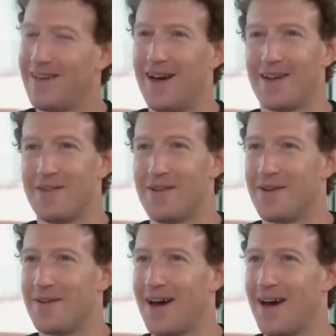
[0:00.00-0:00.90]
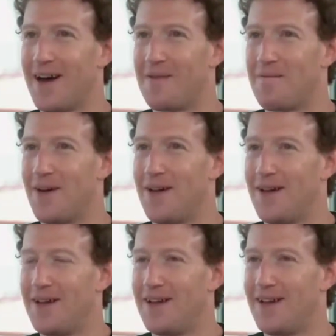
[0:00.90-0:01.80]
I don't know. Um,
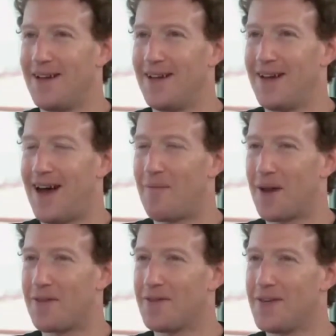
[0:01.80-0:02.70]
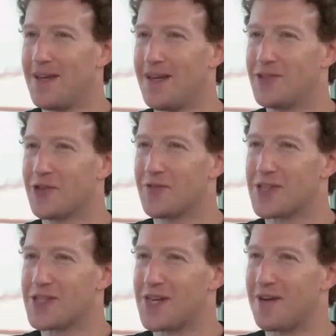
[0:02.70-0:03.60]
I mean, I think the nature of the
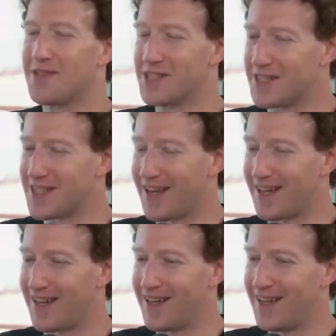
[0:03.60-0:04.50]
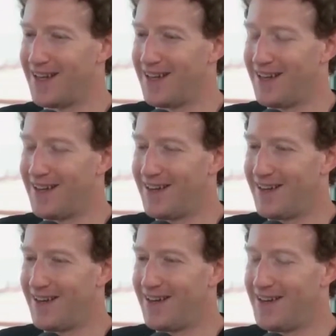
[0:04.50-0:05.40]
stuff is it's like
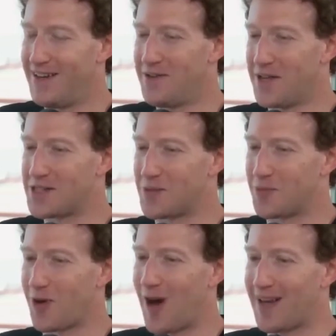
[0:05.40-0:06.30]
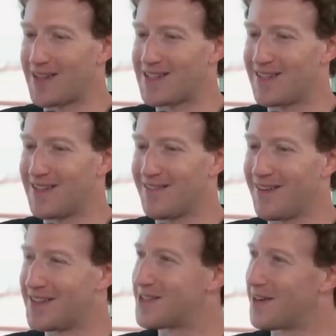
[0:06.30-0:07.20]
you get surprised,
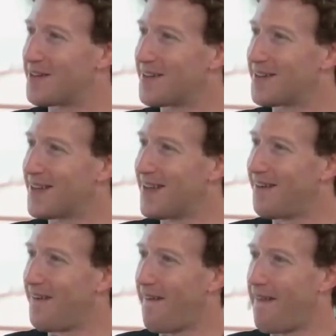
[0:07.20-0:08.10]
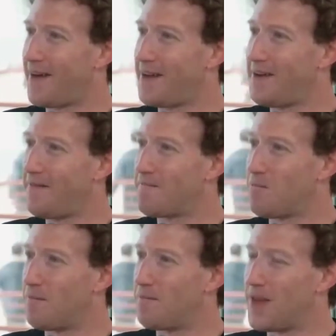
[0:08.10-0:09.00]
right? So I think like any
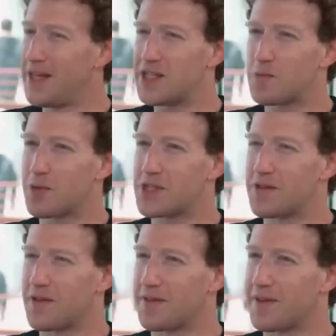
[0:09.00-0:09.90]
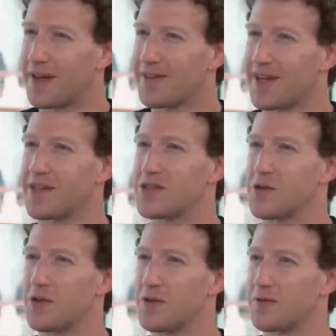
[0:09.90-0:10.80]
any specific thing that I
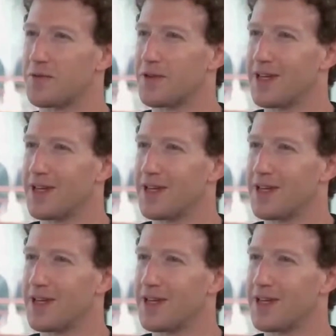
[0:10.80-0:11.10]
sort of